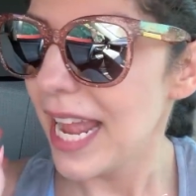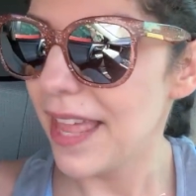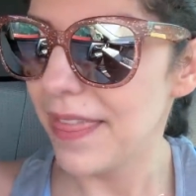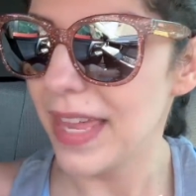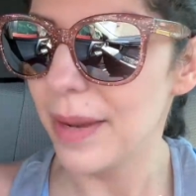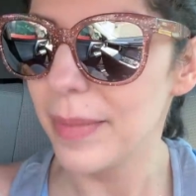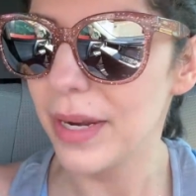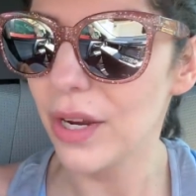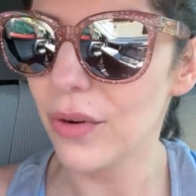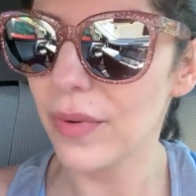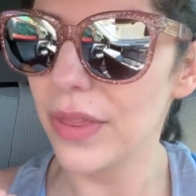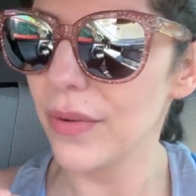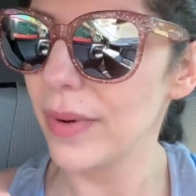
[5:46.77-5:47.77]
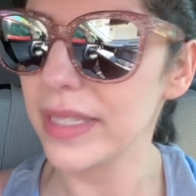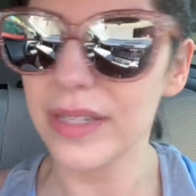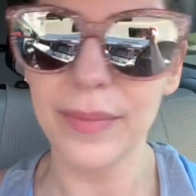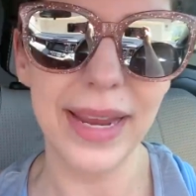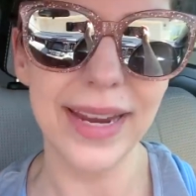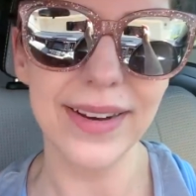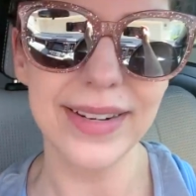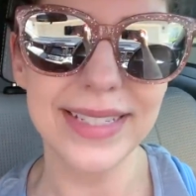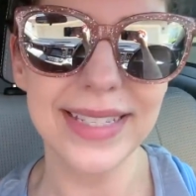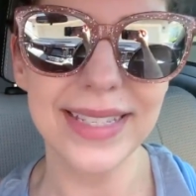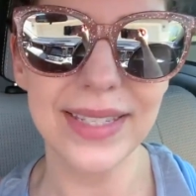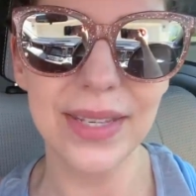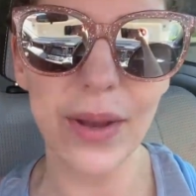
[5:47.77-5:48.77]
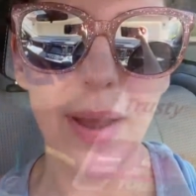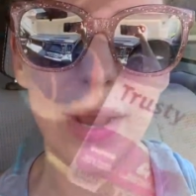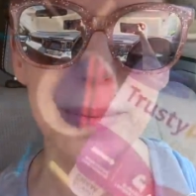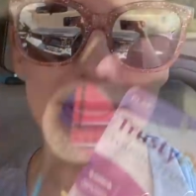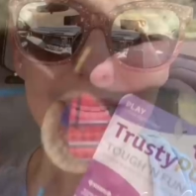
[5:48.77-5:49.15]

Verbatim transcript: And then I'm gonna go run the rest of my errands. So I will